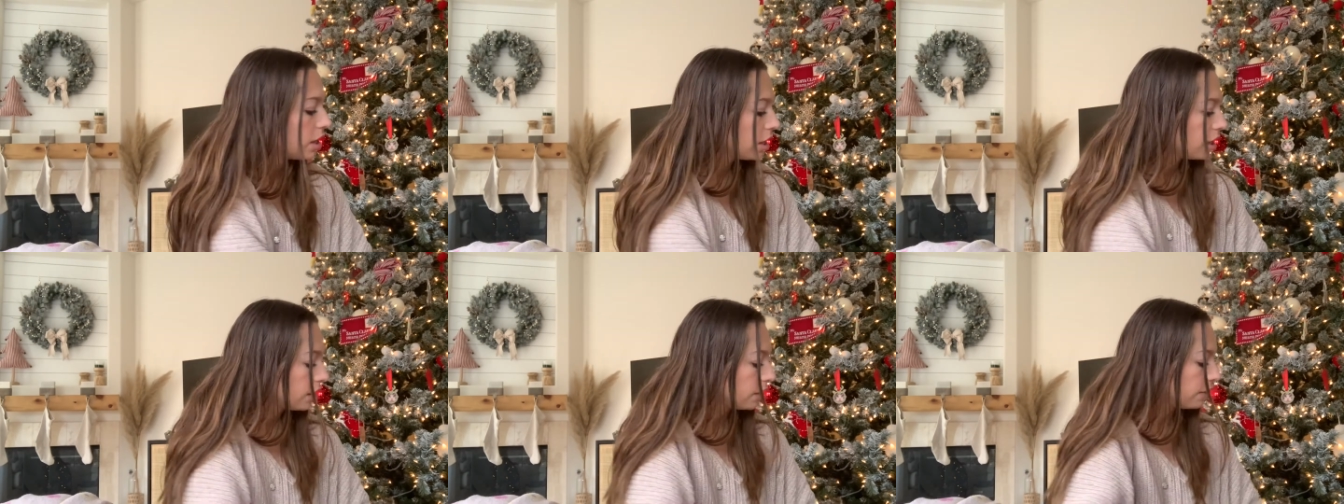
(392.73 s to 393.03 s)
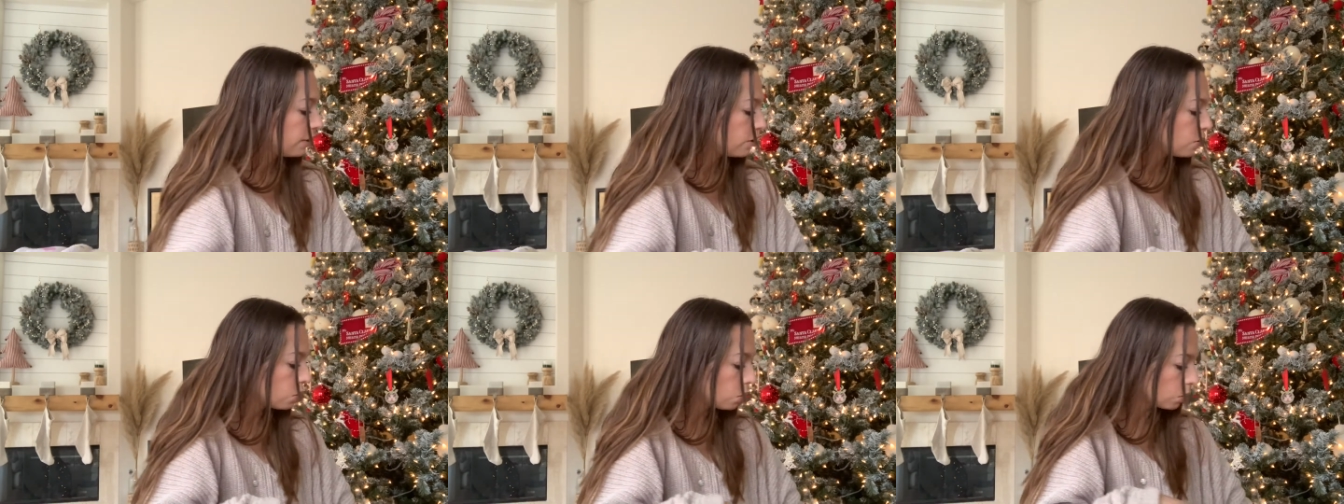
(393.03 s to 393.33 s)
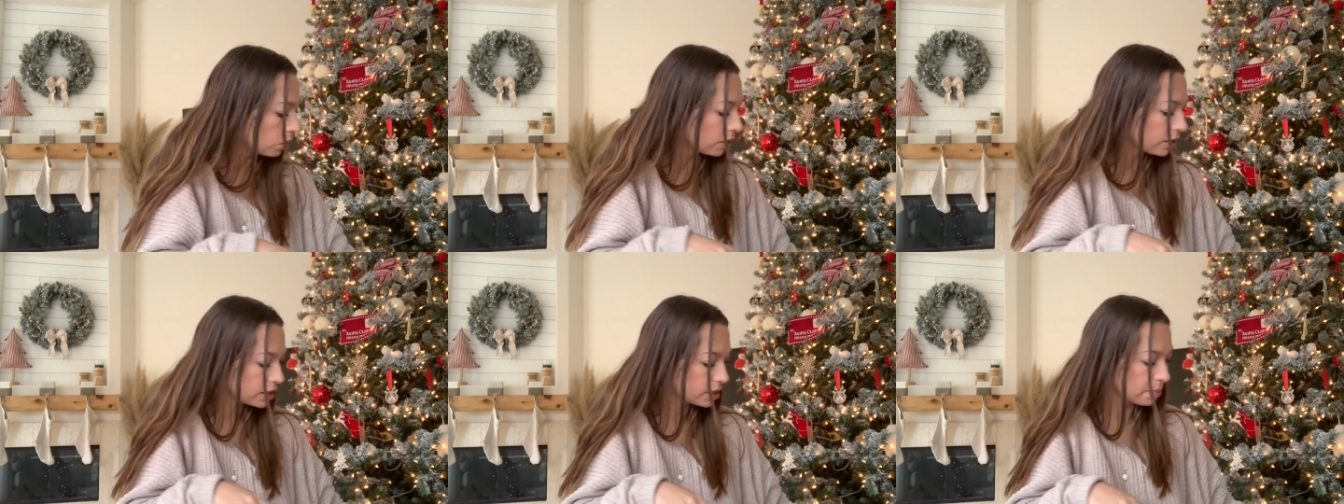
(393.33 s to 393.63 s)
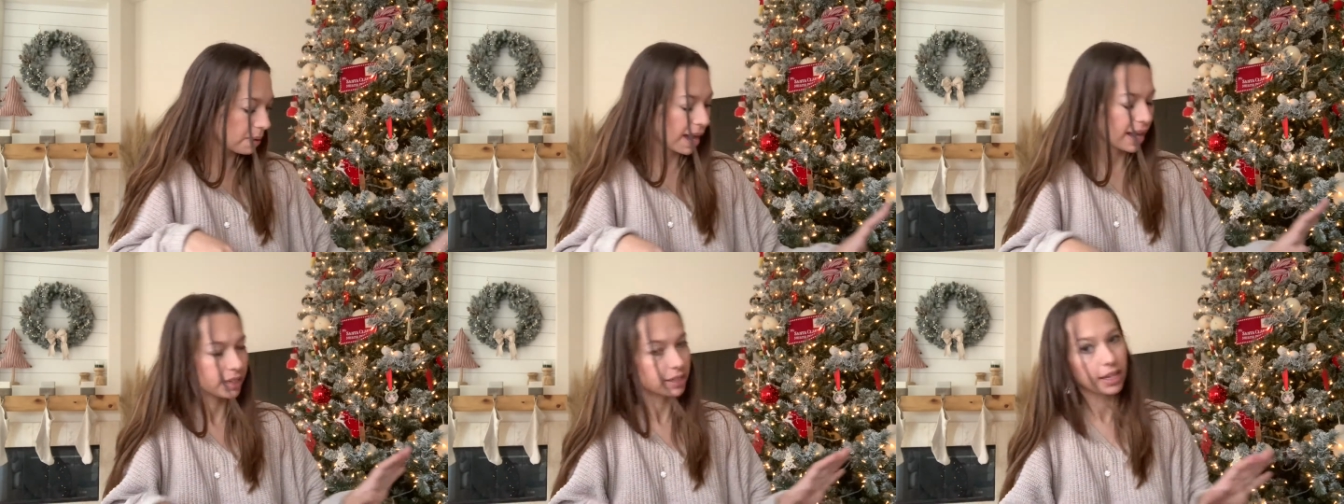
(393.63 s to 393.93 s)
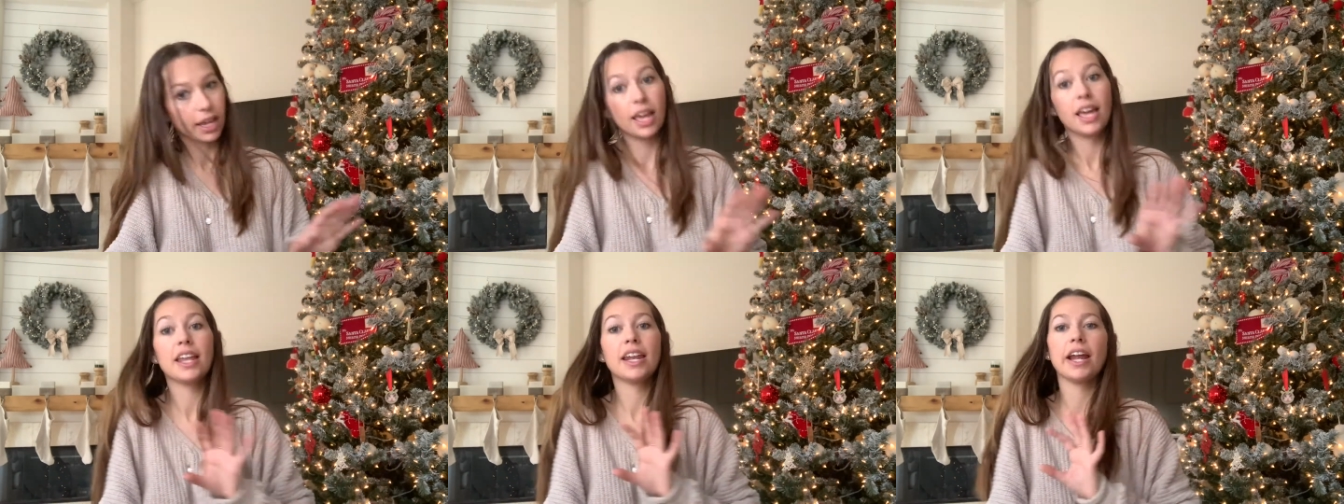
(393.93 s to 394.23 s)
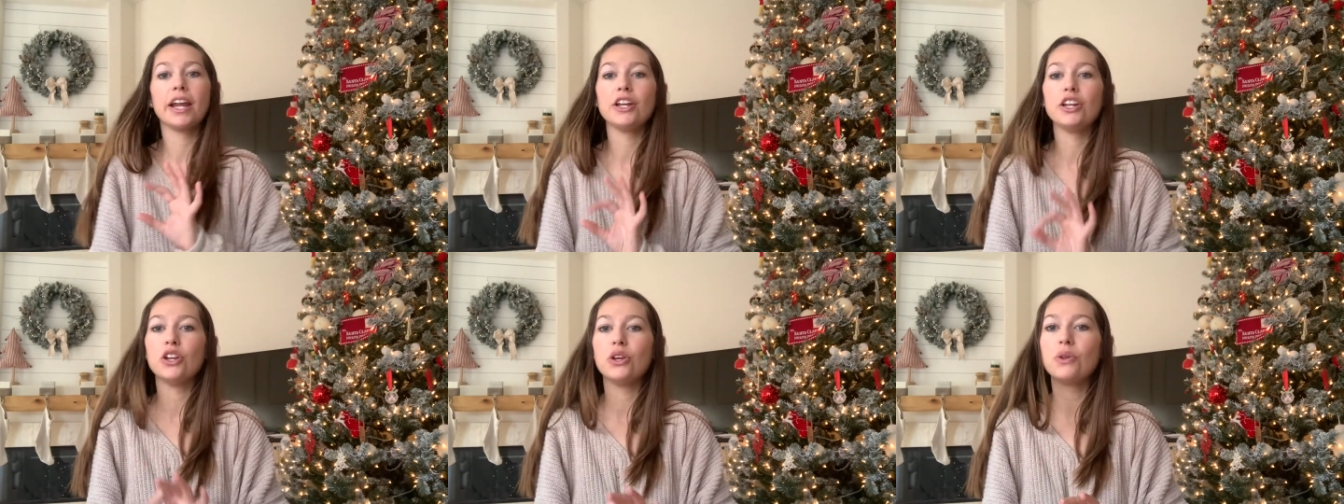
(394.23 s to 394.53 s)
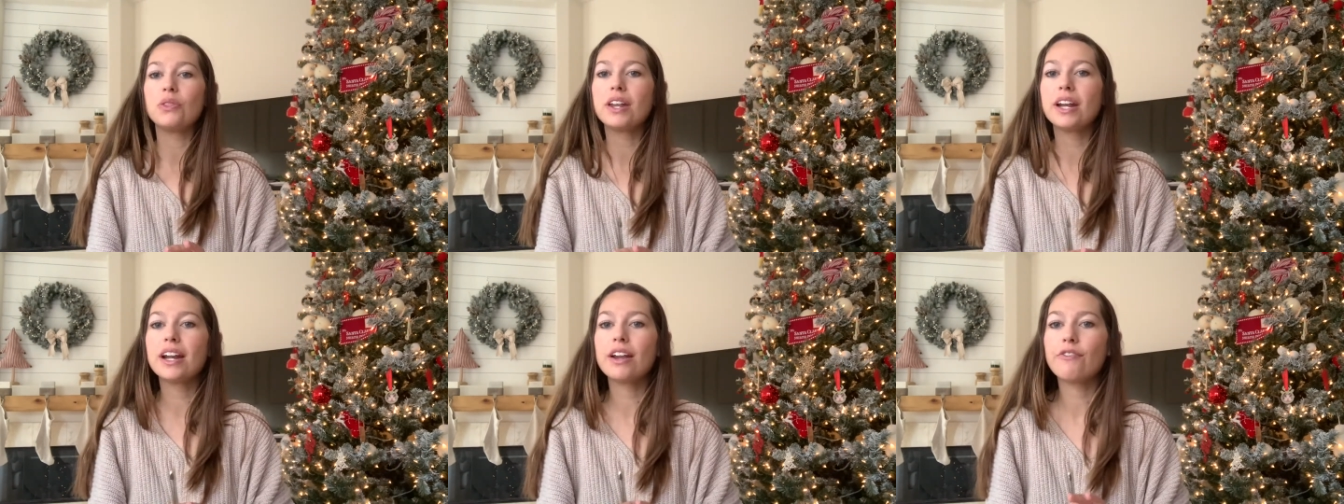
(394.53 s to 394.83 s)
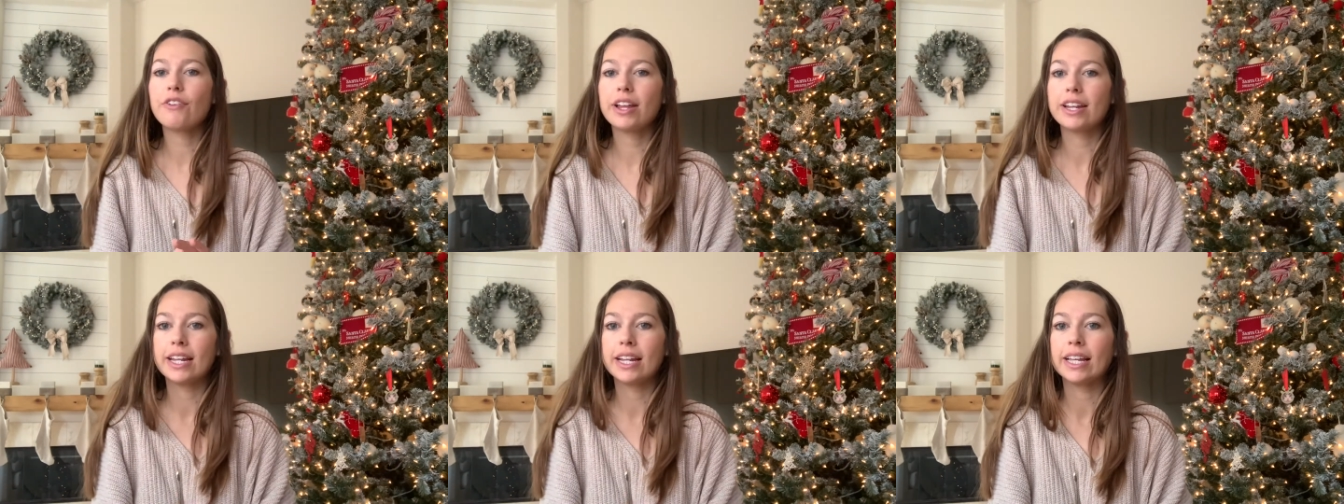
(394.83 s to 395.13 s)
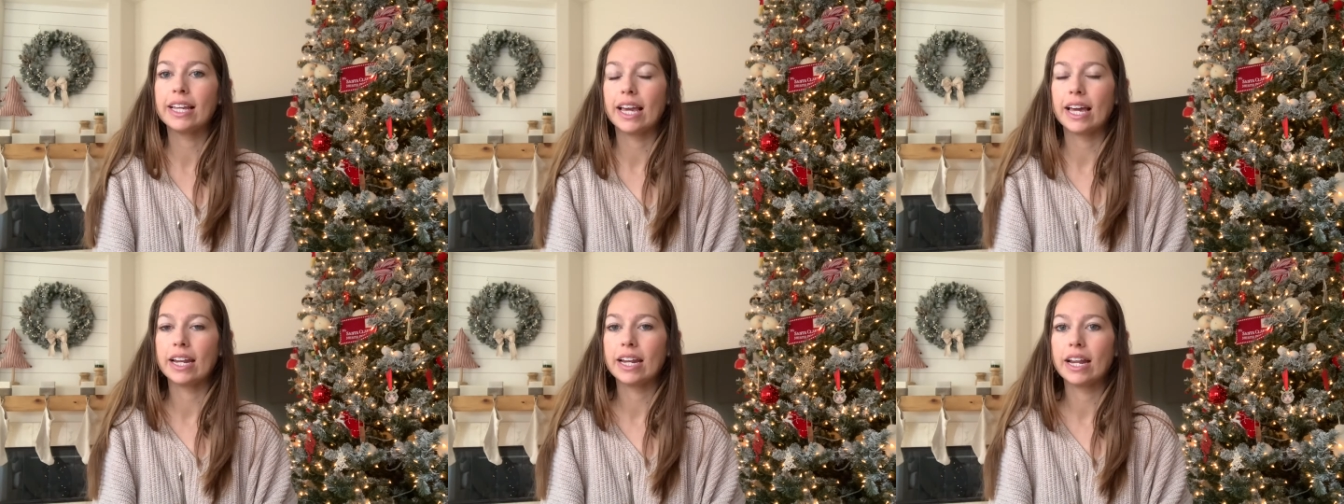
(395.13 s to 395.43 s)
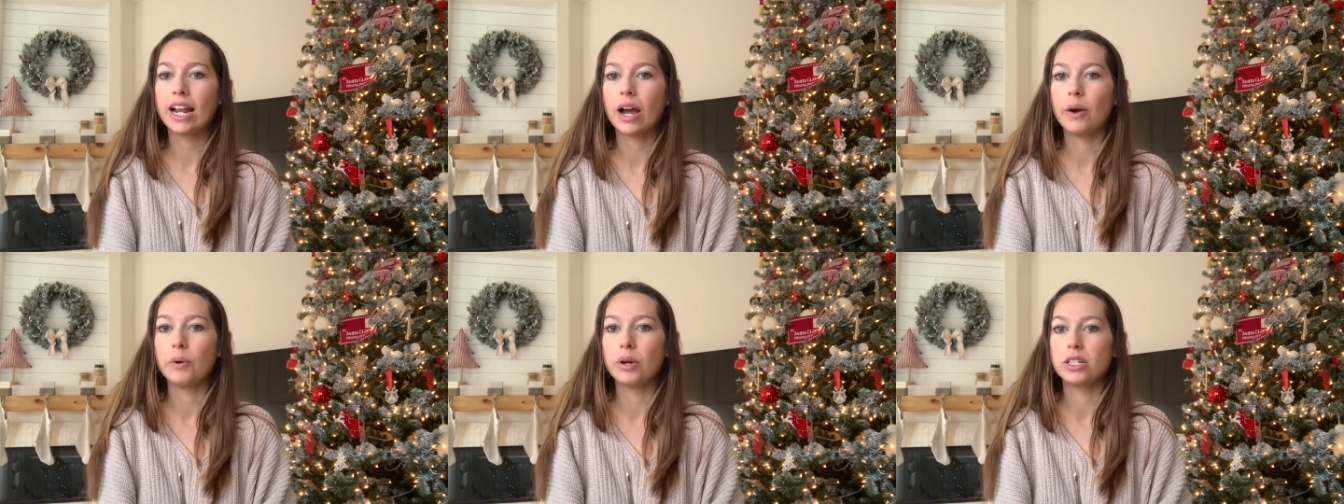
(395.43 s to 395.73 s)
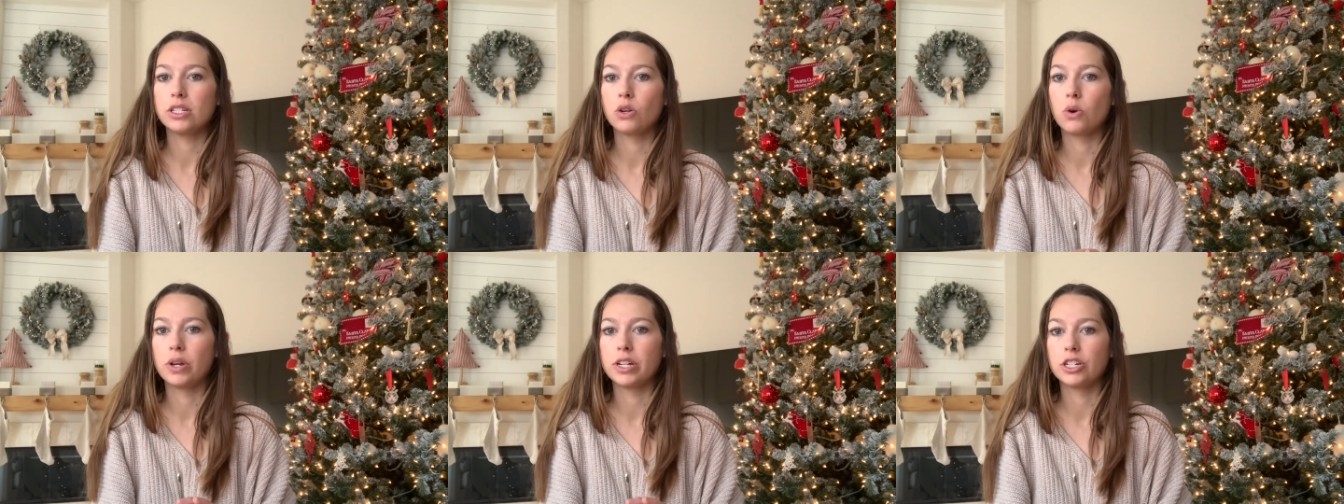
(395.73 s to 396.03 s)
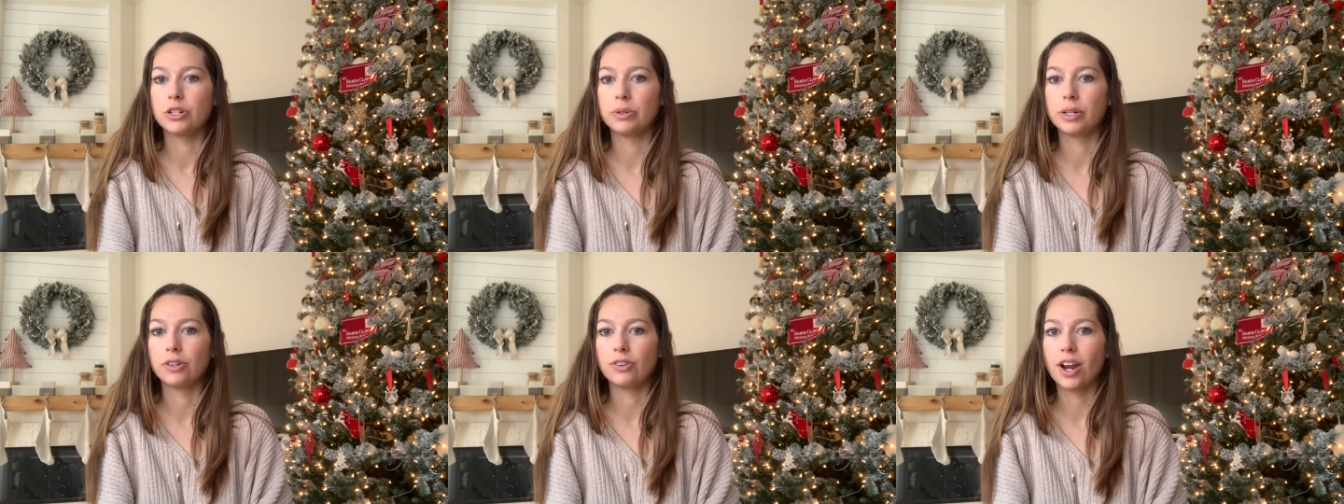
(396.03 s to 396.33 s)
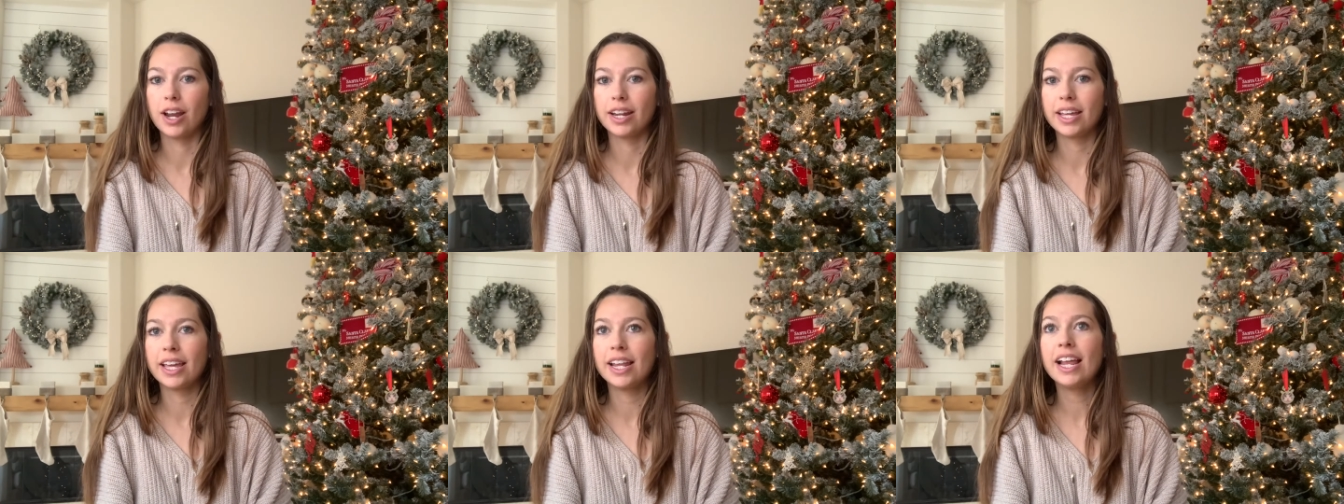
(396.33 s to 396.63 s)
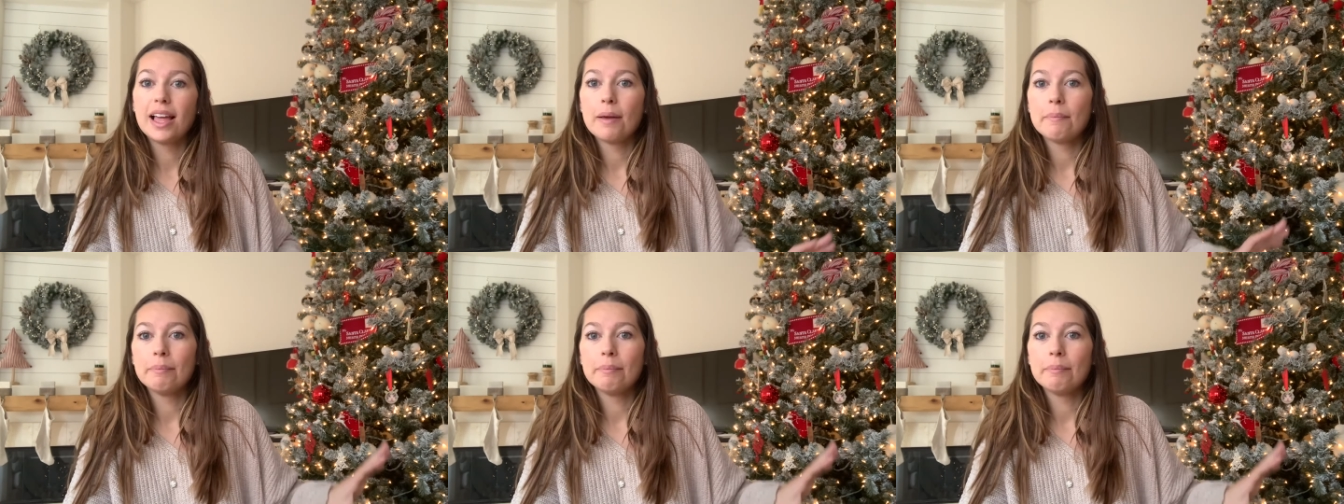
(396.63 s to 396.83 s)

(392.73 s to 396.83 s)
the coolest basket, and I knew that if I didn't get it, I was going to regret it,